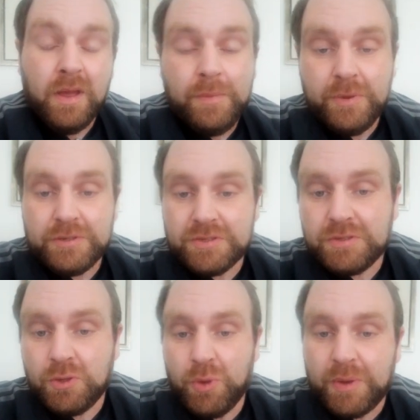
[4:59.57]
But just a
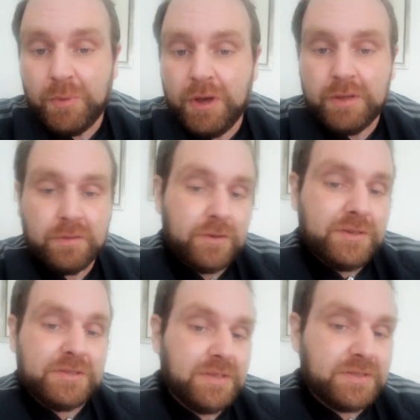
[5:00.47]
quick one,
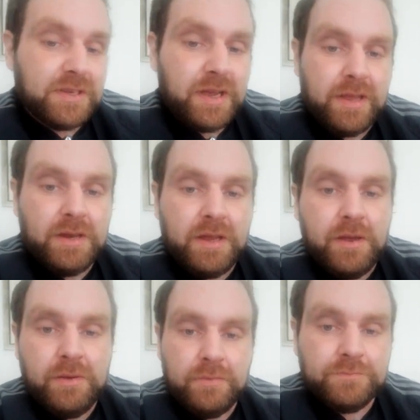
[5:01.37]
just to say, you know,
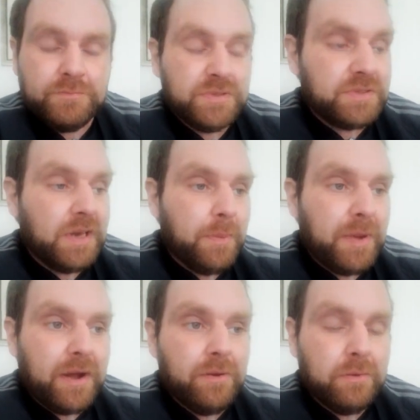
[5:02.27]
still
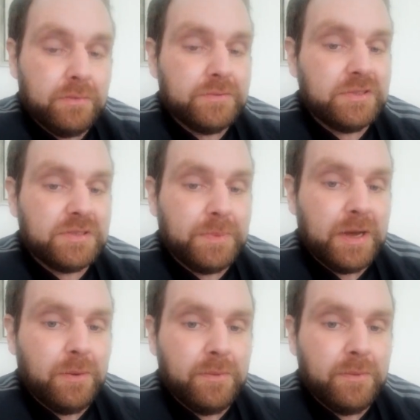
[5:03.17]
about, just about.